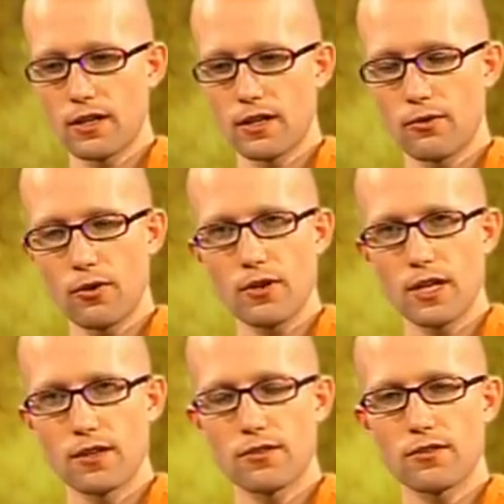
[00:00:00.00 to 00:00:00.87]

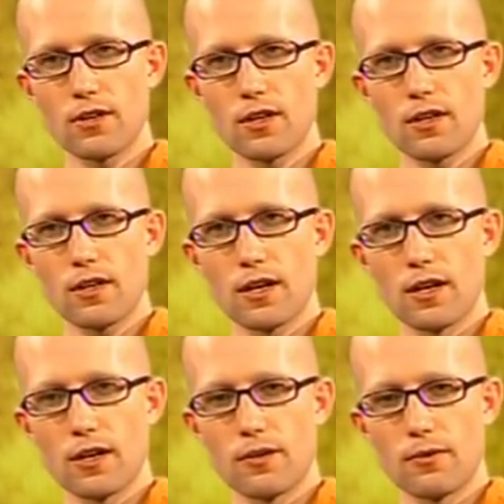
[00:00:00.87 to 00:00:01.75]
erroneous
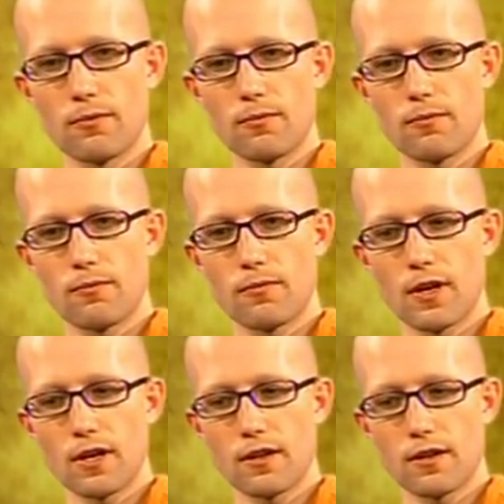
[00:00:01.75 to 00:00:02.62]
um,
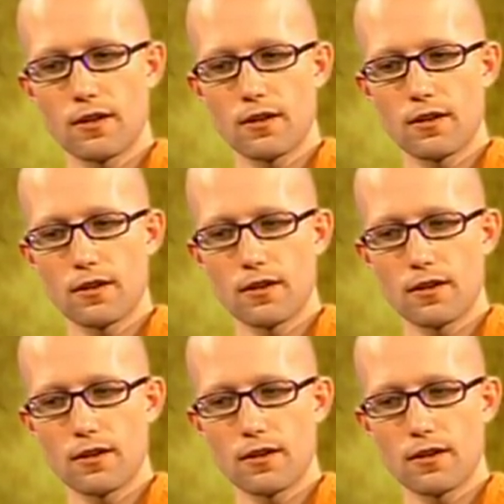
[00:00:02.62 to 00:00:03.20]
uh,